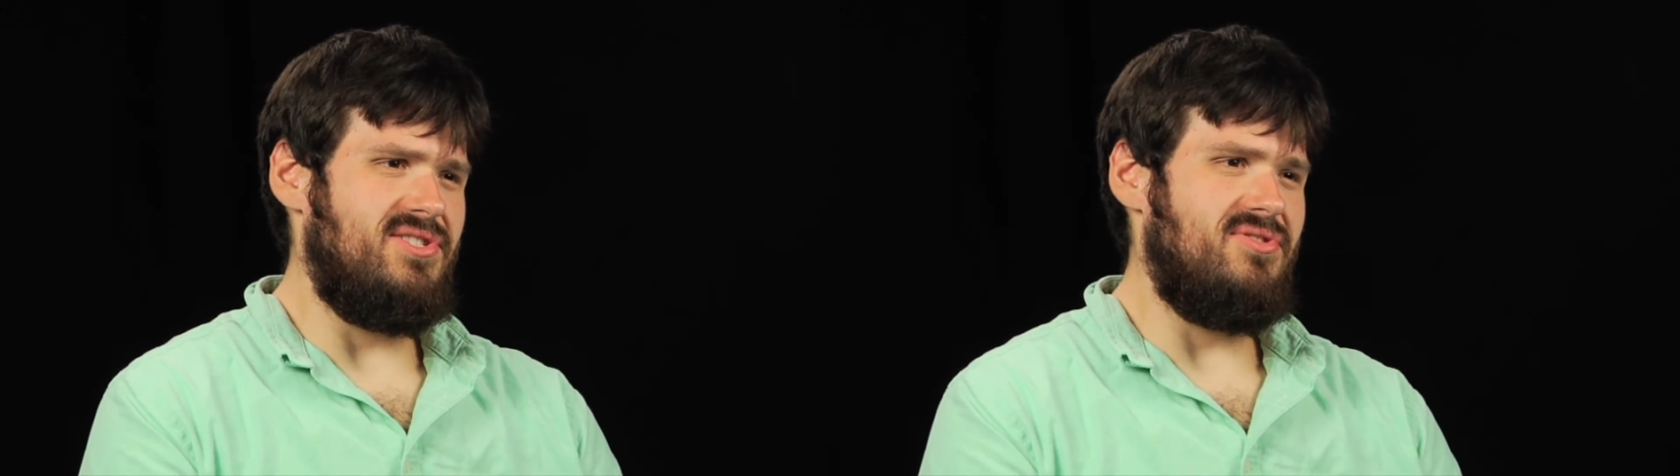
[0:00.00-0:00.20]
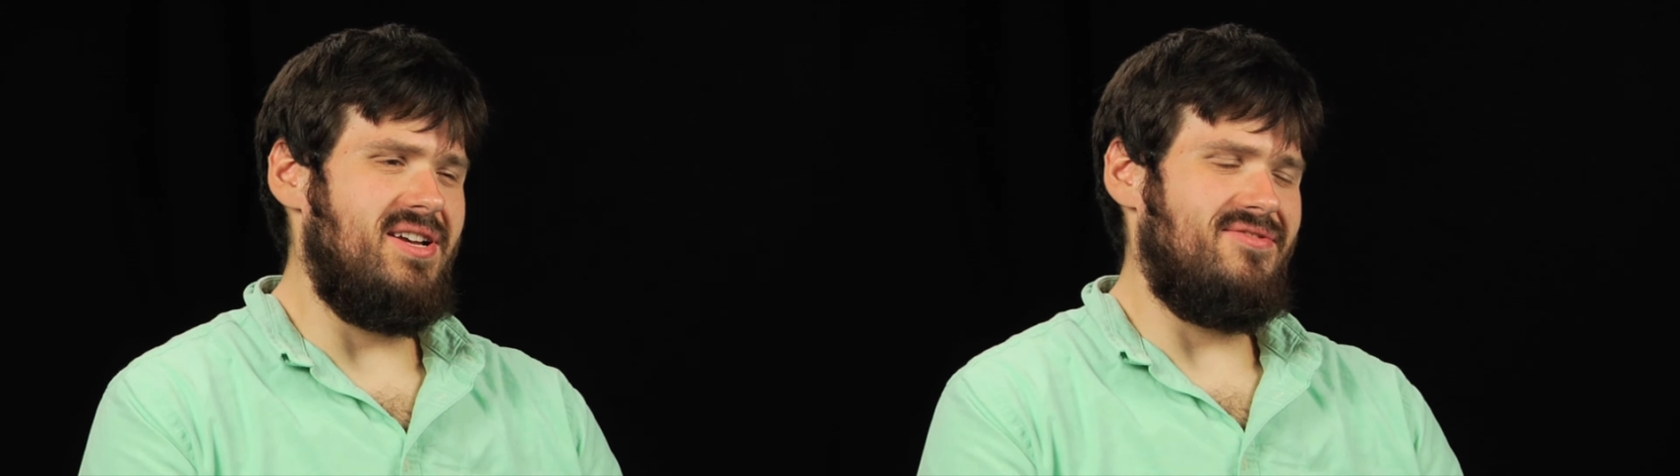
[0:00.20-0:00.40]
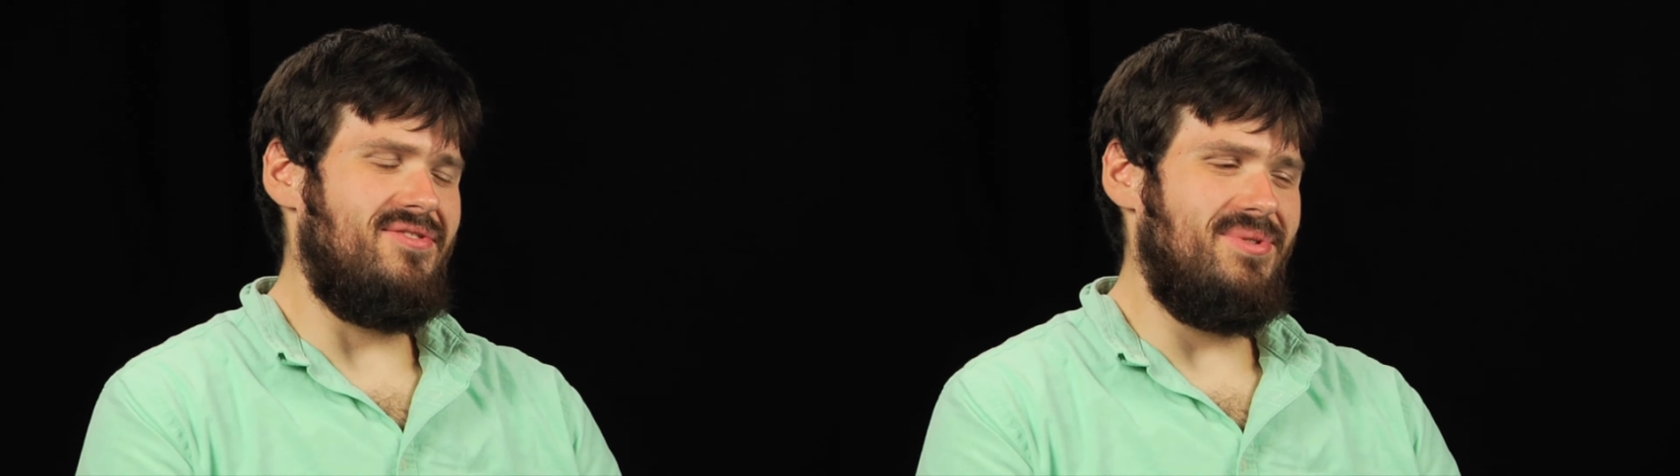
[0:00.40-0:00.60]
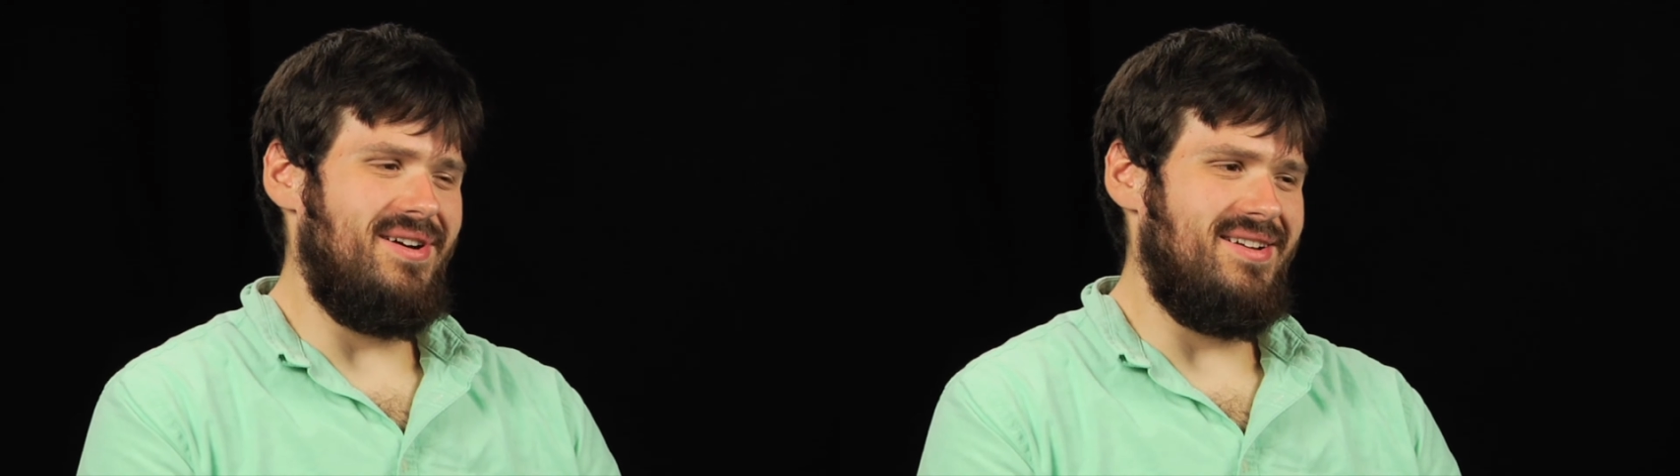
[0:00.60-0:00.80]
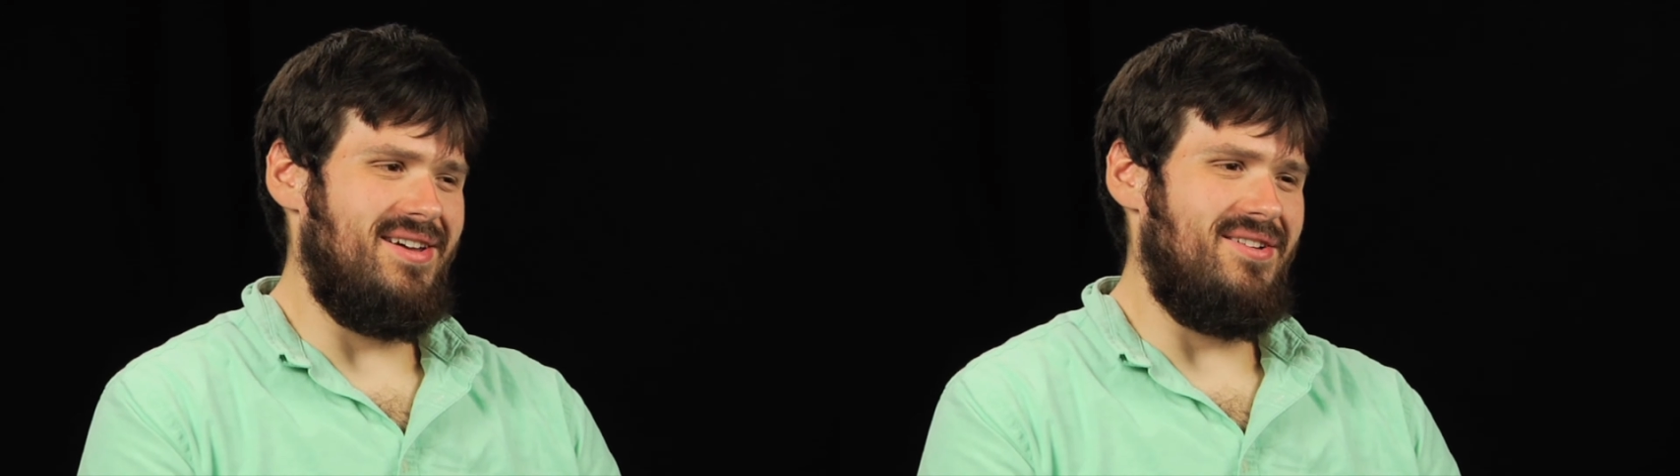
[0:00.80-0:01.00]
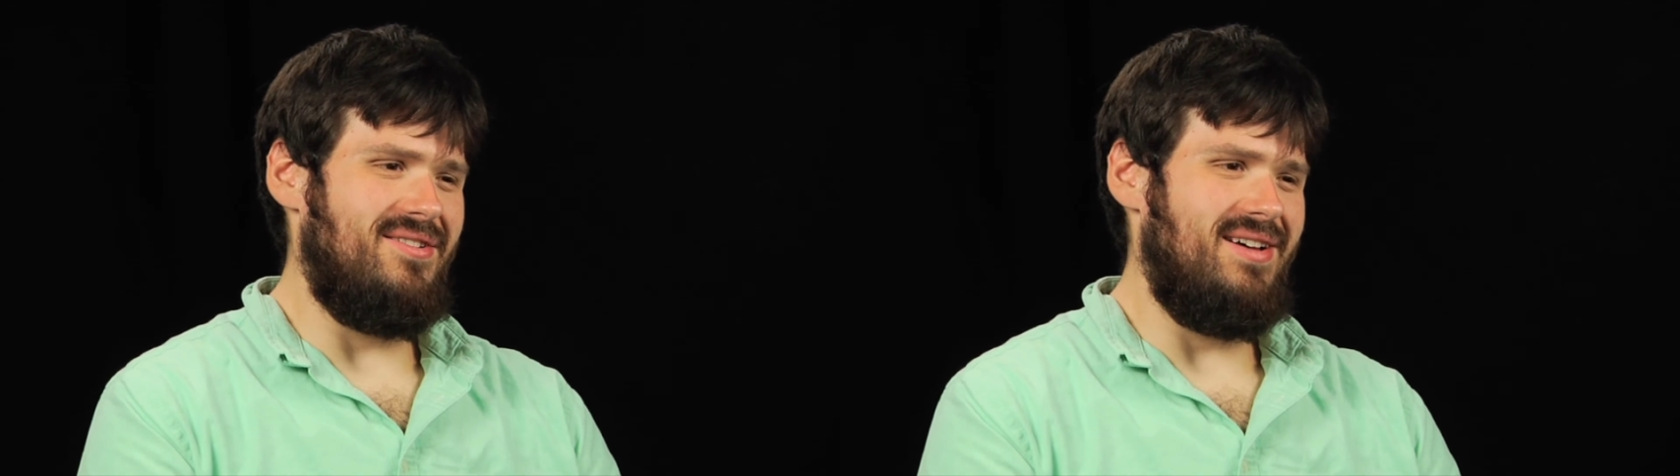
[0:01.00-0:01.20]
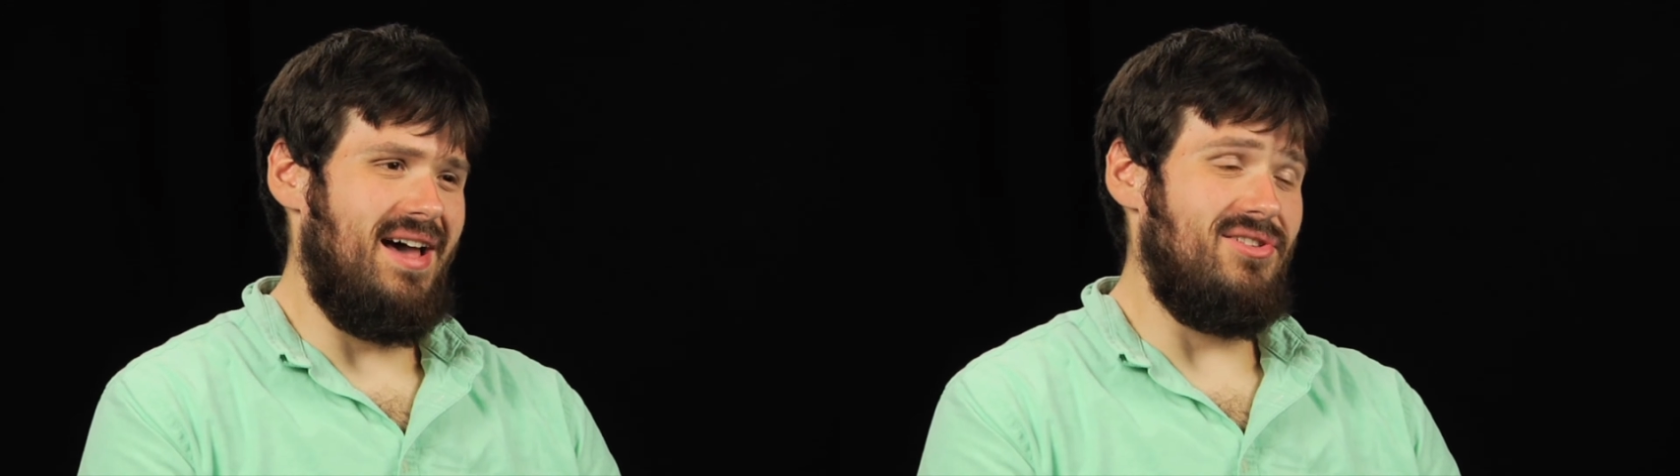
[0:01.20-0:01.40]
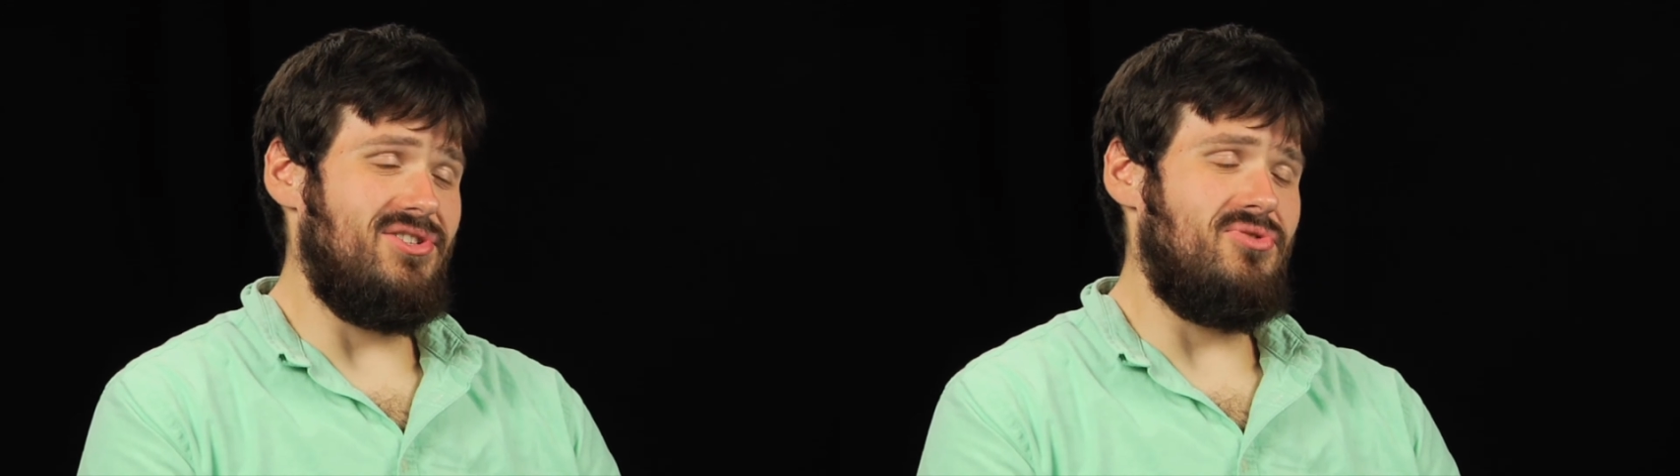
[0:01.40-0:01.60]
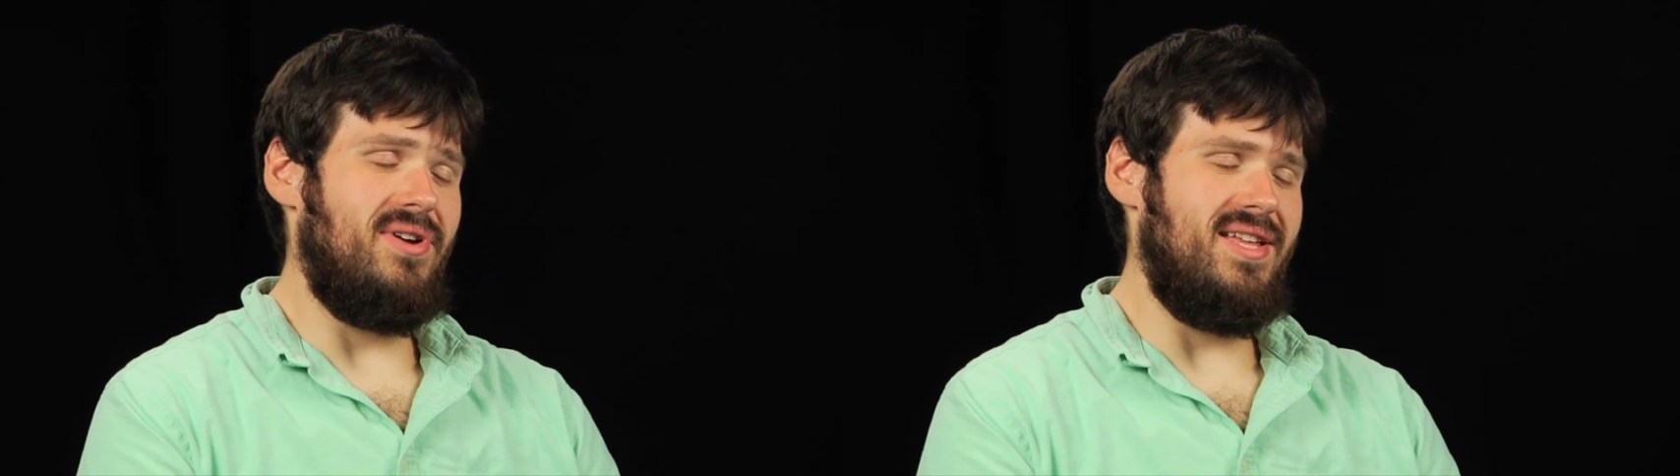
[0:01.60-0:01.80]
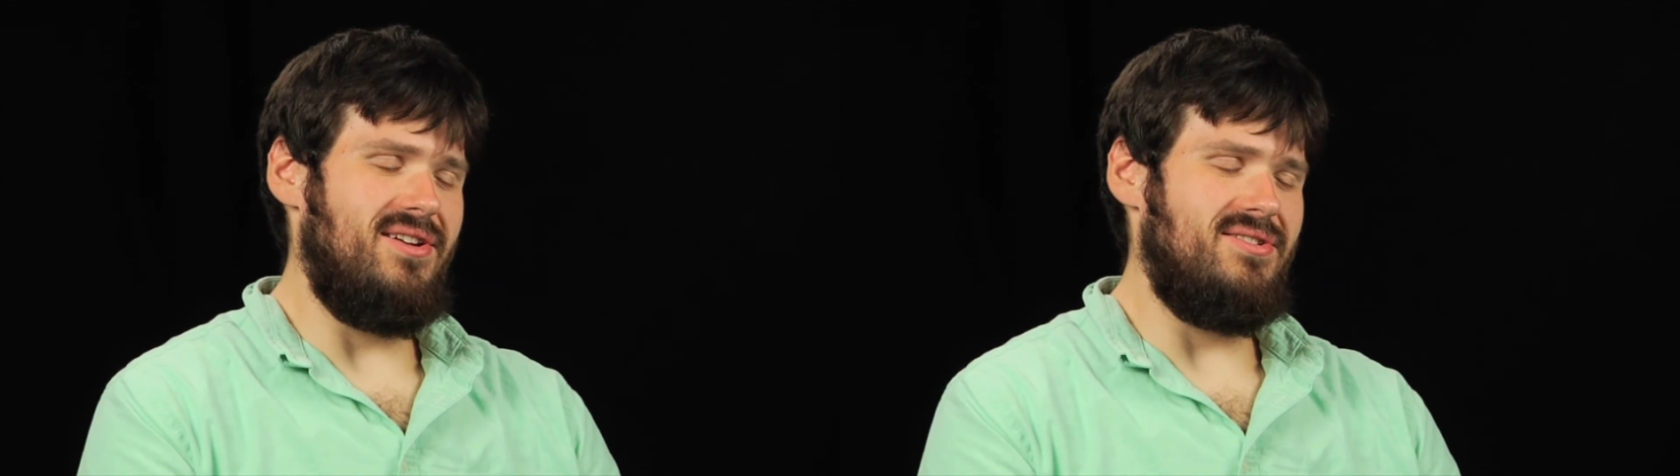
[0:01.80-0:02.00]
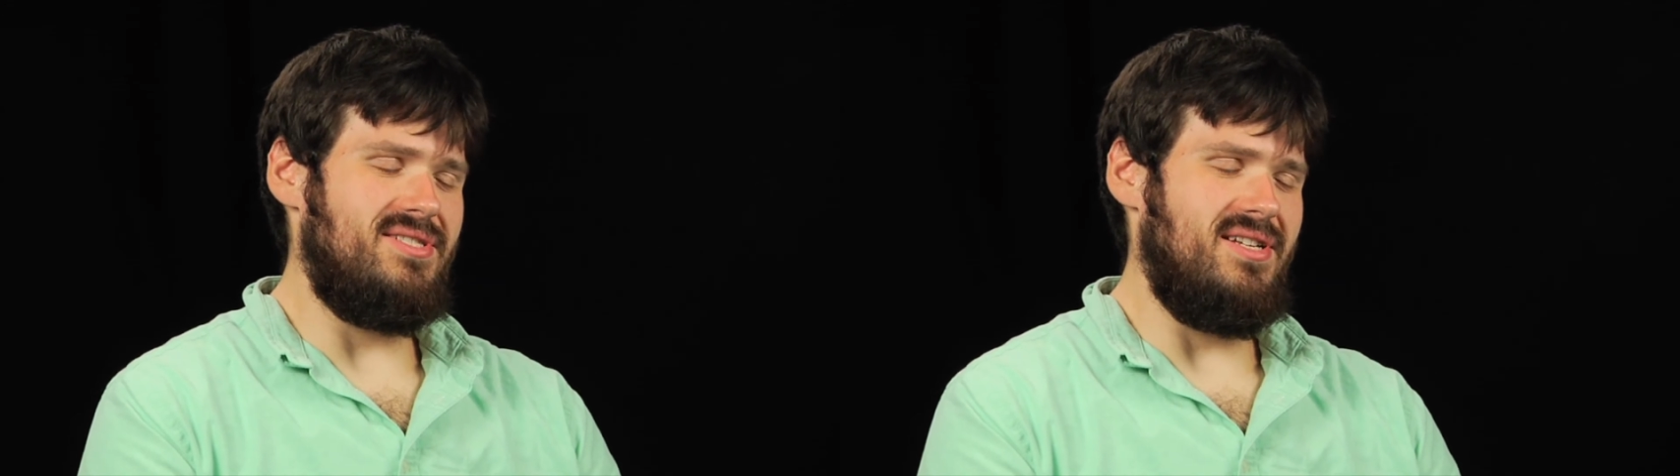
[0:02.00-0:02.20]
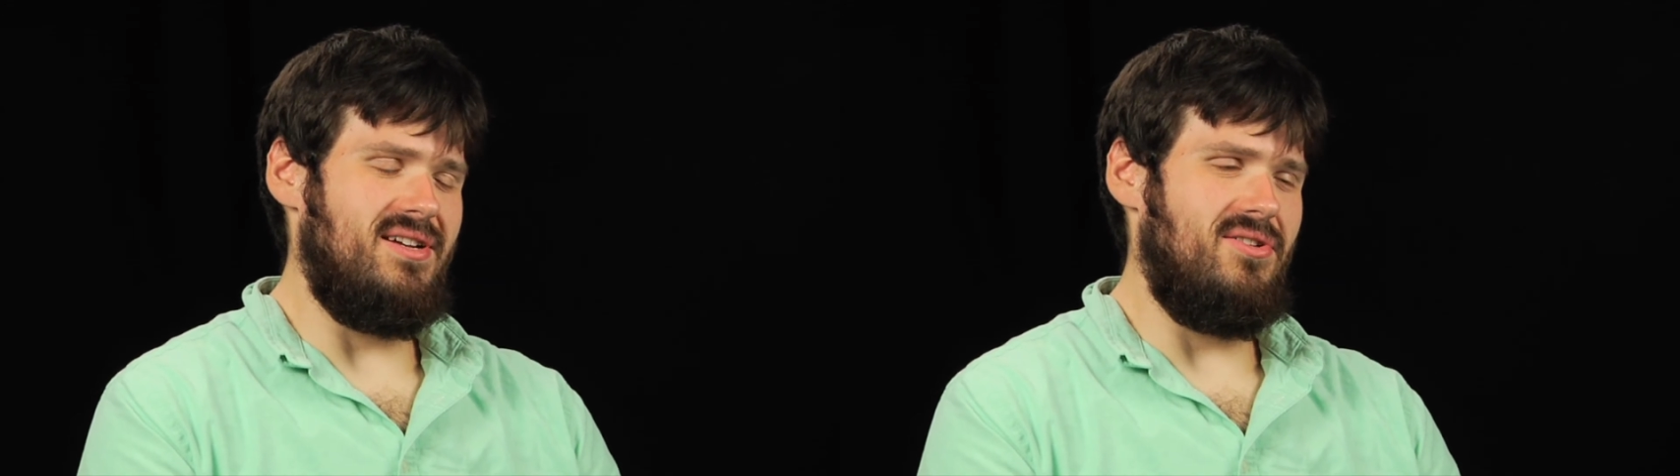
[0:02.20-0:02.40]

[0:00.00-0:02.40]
stressful work though. I'd look 20 years uh,